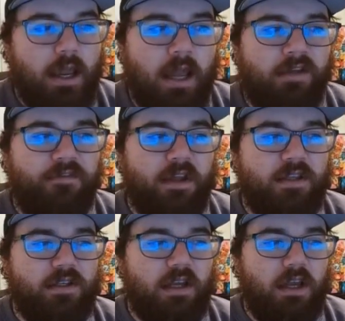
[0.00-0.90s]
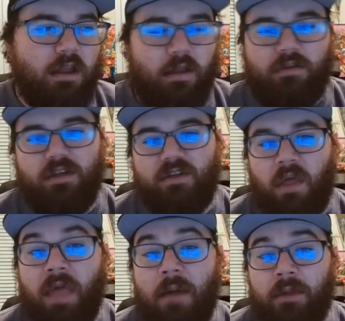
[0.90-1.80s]
And if it's,
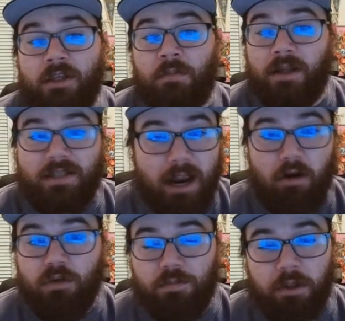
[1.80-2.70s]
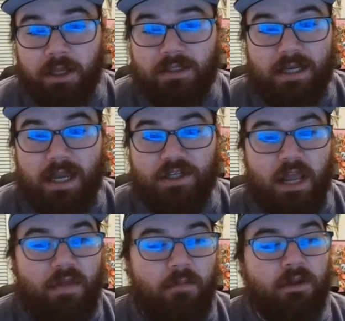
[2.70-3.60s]
then that means Montero is playing DH,
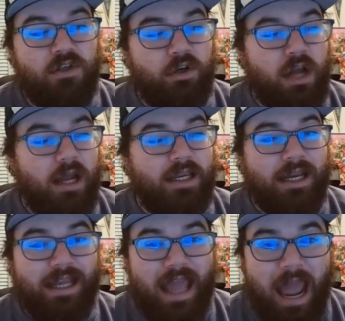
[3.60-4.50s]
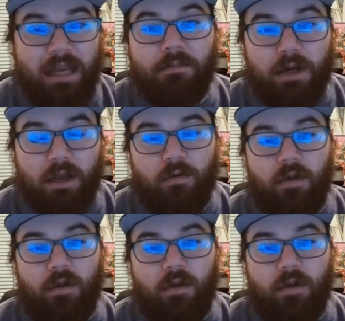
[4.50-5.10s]
and that means you're not getting anybody.